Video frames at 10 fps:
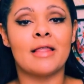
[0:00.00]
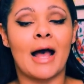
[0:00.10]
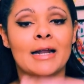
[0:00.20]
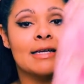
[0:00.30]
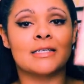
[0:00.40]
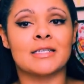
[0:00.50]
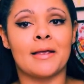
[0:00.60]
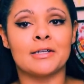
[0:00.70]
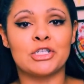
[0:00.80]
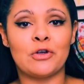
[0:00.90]
That is
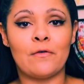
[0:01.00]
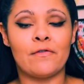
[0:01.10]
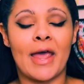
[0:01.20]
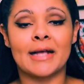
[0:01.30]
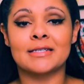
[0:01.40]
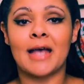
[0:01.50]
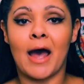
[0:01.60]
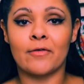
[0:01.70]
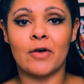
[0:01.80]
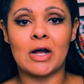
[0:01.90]
the Too Faced
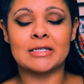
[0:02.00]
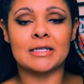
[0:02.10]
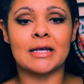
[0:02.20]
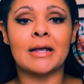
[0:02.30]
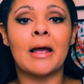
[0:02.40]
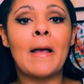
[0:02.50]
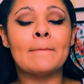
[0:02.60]
Kat Von D